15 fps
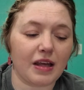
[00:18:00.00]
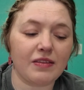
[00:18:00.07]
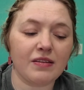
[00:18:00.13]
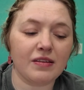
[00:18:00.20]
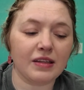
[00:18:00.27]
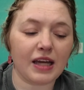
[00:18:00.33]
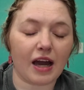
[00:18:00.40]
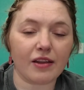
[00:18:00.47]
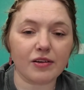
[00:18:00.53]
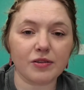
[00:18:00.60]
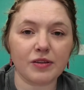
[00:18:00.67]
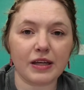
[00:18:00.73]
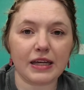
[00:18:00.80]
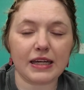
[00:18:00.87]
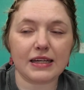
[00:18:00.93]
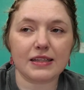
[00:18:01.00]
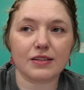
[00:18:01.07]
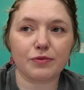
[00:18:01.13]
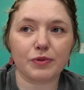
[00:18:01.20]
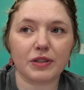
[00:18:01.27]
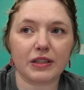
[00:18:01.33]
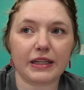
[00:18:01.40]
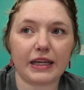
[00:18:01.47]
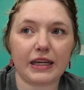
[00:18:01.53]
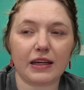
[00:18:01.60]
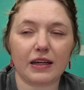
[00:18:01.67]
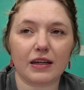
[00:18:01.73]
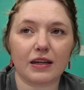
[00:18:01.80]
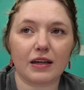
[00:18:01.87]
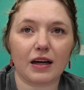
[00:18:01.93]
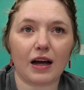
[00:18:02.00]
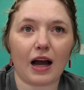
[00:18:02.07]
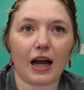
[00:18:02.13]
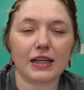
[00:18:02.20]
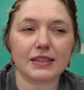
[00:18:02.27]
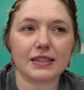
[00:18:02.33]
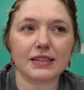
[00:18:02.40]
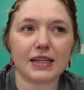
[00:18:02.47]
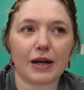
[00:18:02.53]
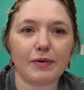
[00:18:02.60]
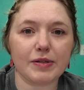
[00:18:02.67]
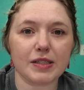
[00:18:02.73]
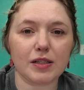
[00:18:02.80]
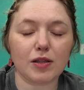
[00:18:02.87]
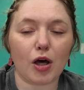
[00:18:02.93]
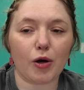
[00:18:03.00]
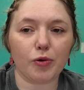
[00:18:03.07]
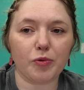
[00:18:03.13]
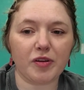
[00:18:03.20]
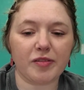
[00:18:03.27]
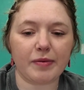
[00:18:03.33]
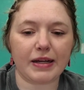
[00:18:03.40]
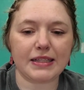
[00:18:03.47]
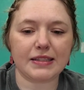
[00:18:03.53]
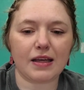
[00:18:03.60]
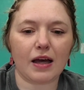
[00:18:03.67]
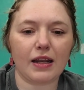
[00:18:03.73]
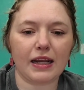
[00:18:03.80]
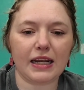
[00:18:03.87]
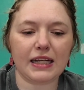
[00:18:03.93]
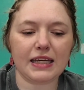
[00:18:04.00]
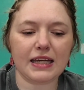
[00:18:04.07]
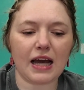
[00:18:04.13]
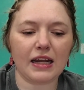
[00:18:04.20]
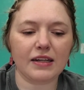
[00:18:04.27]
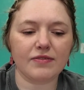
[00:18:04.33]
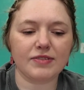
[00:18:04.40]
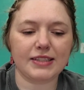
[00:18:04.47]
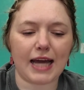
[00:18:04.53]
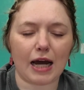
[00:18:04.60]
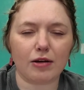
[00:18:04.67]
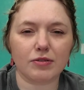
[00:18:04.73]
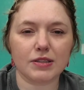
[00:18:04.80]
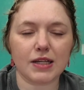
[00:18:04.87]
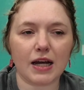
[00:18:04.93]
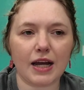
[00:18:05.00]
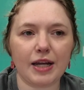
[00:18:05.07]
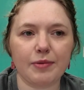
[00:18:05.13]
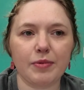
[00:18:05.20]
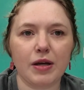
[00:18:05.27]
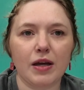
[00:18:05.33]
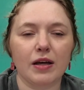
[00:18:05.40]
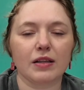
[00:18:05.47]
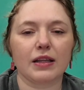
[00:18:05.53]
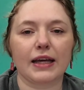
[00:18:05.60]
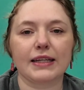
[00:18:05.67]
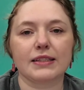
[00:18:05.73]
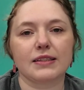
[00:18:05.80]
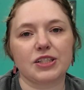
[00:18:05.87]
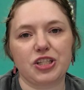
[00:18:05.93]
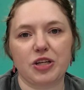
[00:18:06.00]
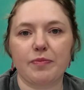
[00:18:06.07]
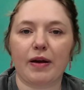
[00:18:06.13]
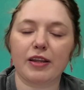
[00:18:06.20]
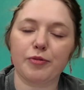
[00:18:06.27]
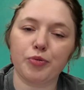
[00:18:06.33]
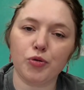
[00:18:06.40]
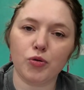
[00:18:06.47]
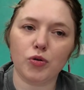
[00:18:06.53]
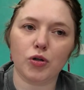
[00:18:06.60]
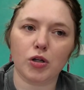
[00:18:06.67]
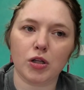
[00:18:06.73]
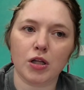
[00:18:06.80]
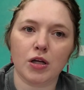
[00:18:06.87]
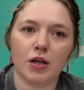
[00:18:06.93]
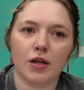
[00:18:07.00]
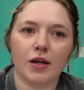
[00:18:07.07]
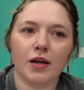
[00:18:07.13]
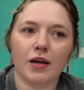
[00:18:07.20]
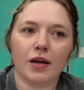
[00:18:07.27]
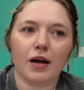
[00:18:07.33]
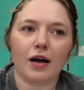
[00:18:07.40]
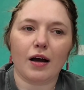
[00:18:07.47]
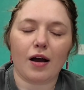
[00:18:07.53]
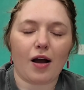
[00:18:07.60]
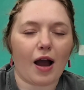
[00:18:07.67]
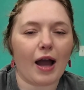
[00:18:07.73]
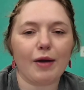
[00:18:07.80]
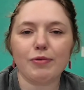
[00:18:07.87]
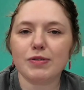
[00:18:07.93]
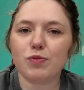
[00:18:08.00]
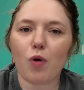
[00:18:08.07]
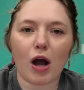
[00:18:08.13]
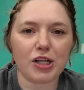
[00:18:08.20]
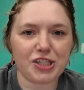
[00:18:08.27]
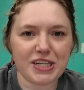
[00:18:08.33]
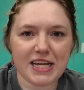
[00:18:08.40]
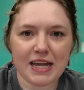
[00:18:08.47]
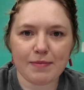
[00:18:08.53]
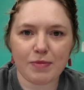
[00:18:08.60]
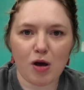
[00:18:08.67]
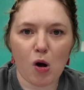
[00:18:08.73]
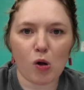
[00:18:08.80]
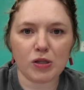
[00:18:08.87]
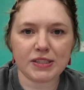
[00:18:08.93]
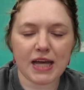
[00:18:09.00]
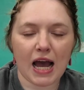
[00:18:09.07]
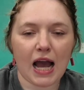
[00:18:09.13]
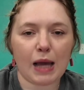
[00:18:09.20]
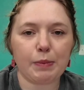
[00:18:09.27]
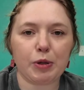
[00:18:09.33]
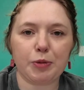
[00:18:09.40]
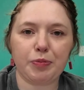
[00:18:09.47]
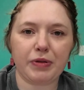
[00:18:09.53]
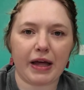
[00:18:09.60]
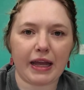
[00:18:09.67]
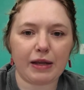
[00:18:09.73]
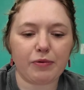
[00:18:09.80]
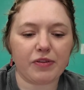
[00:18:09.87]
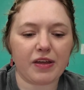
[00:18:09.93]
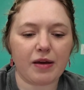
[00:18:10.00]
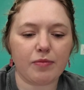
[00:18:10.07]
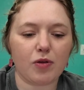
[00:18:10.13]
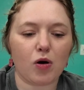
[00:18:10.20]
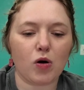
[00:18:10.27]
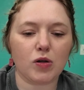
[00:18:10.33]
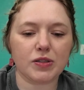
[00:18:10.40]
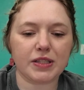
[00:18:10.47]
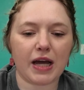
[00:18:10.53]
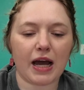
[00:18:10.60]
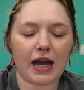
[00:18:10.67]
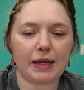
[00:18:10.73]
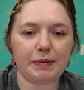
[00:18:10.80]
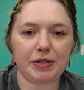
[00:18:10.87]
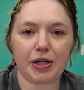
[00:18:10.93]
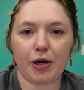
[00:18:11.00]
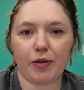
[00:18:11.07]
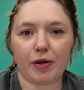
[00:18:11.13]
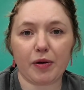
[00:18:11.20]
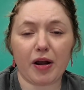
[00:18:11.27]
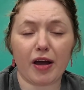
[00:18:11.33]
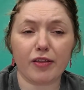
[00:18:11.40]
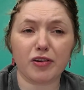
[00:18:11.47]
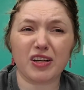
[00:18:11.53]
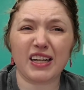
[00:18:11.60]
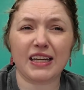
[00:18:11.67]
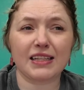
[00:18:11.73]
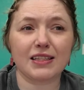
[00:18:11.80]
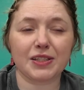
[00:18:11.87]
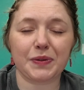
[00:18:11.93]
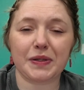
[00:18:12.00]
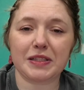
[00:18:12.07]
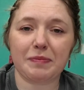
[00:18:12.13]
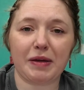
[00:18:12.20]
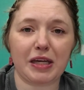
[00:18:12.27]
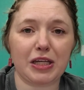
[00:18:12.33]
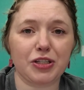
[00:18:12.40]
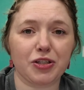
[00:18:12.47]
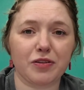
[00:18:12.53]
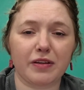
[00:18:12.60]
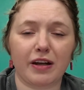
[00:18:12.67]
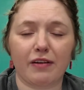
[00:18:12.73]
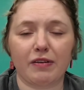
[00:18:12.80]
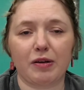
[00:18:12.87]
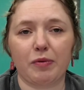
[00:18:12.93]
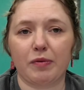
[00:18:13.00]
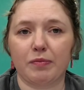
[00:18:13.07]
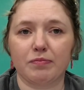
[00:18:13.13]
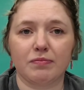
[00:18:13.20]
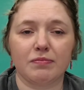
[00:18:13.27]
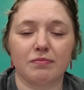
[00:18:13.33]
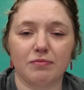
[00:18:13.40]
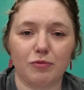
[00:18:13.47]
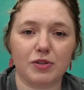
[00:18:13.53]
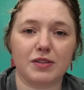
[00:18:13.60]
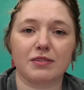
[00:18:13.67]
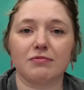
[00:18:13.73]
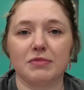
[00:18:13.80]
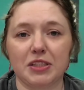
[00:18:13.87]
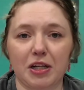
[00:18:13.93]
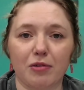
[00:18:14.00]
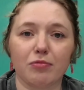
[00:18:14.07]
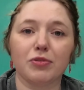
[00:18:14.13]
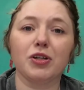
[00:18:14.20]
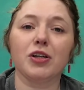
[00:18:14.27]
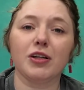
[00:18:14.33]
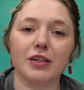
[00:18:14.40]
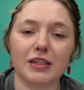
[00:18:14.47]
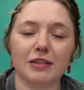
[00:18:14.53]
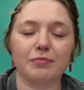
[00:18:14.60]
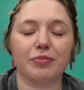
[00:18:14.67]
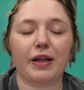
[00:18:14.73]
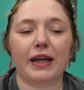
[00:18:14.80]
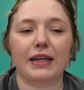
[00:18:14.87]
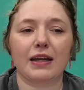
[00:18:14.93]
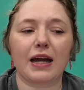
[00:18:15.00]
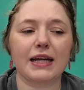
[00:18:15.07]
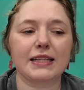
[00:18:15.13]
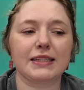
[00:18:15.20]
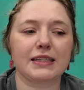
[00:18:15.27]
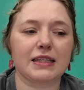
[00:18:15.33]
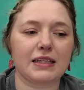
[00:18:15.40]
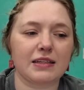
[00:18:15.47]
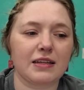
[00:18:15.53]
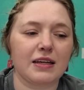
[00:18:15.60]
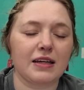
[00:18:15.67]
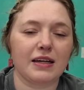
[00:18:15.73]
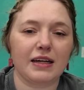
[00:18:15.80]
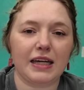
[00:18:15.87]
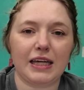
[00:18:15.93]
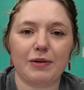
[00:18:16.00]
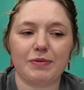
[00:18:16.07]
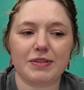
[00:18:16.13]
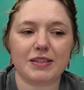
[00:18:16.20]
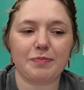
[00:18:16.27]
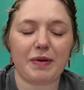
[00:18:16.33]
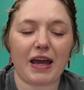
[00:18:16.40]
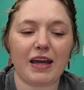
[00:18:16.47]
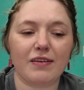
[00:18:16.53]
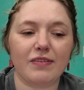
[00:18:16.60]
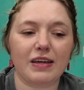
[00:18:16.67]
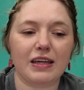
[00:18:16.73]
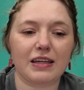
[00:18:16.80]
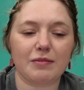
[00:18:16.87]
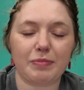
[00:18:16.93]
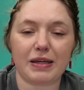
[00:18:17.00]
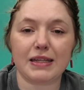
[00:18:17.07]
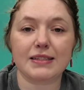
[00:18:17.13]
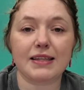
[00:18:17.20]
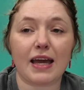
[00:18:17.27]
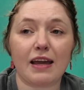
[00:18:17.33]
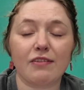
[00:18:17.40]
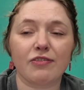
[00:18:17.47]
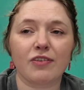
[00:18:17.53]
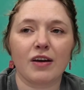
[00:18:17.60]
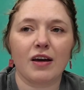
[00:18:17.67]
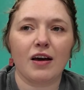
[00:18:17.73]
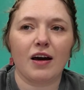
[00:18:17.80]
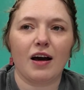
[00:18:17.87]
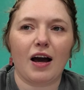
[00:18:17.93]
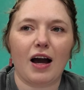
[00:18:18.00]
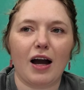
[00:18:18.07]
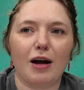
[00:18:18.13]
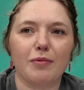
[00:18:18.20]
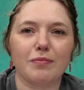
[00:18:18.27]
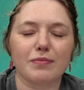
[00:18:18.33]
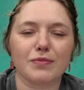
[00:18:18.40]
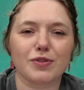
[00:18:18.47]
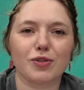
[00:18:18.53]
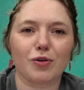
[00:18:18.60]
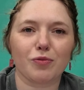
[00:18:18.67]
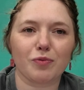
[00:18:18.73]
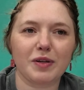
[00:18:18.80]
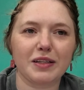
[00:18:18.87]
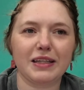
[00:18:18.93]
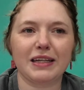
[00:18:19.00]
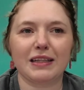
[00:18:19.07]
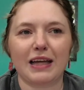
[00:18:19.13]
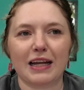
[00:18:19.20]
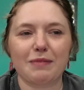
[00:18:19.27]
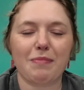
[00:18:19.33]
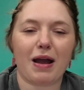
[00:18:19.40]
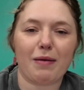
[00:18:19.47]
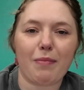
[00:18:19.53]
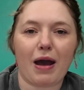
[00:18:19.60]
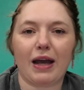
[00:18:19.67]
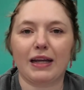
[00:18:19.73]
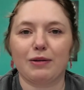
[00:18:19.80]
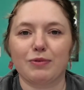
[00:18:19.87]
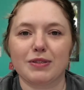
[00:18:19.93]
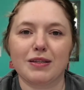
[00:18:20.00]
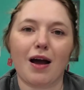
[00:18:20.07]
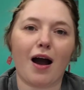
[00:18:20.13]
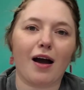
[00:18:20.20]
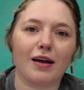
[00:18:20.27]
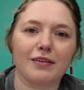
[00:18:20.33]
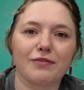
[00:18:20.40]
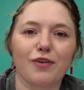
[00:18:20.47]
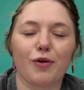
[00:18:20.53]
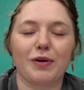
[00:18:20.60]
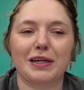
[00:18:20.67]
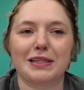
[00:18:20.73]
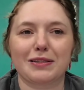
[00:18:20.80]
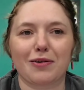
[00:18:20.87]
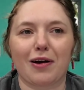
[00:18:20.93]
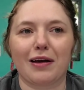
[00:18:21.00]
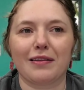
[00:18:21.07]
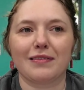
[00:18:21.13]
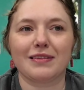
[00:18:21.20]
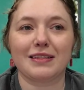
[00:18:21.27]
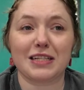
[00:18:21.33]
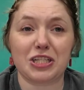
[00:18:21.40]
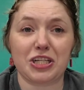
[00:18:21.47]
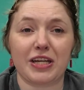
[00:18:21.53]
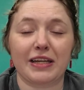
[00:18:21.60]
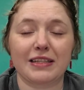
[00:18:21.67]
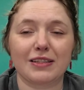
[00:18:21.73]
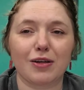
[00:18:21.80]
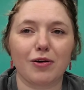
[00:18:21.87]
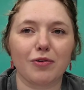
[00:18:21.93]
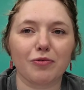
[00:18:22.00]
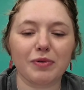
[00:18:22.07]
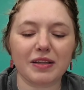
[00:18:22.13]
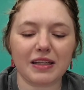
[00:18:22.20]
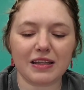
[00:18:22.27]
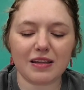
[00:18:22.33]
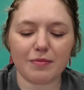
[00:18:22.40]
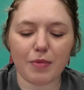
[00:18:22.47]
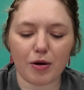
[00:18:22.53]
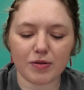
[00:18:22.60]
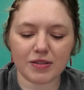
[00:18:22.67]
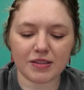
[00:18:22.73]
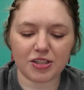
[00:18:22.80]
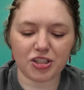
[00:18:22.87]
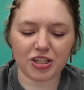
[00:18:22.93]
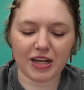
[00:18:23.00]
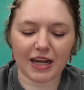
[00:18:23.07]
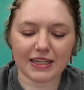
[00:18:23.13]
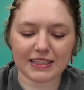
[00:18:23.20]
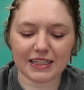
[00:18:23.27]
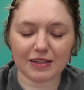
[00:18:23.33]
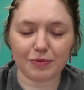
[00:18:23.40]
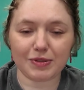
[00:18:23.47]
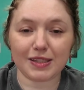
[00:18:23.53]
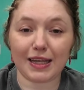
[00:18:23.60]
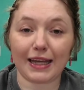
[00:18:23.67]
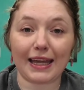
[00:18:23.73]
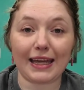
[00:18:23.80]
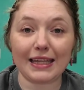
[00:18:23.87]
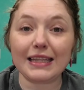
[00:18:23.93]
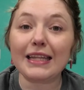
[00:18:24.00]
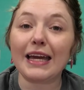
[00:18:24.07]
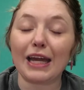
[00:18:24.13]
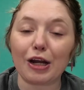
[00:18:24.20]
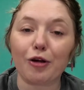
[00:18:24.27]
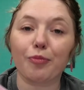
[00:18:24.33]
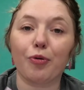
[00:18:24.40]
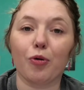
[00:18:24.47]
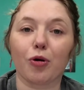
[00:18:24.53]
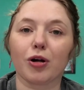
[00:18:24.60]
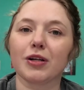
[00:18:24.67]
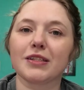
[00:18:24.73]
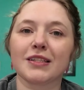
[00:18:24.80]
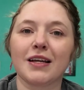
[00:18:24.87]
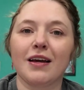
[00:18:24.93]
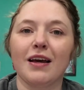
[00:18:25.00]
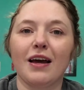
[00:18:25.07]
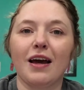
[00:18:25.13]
then the other thing is really, since I was alone with my son, any kind of downtime, like stitching by the pool, I was watching him the whole time or playing with him the whole time. You know, there were other kids, so I was making sure that everyone was, you know, good and playing nice and he was behaving and being safe. So really like my mind was not focused on stitching. So really the most stitching I did was like in the airport